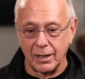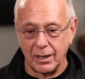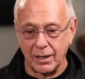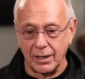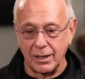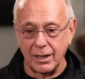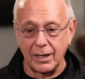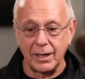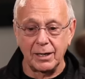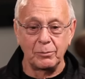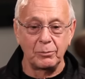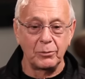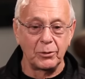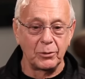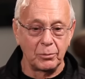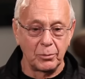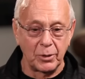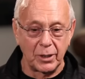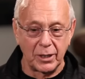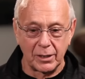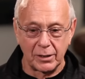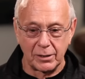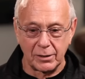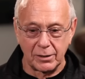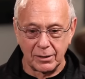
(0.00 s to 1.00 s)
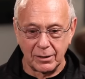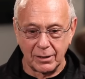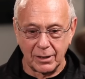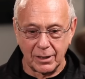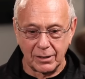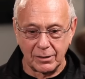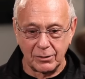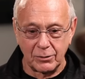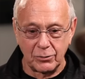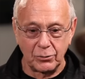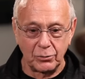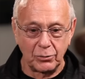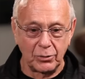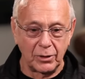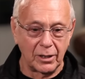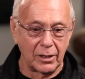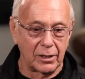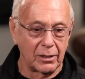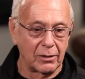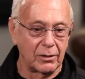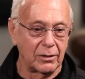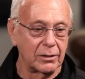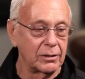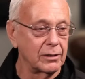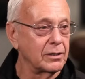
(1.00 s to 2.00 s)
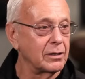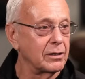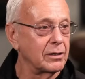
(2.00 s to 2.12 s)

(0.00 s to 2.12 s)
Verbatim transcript: I am demanding. I do get on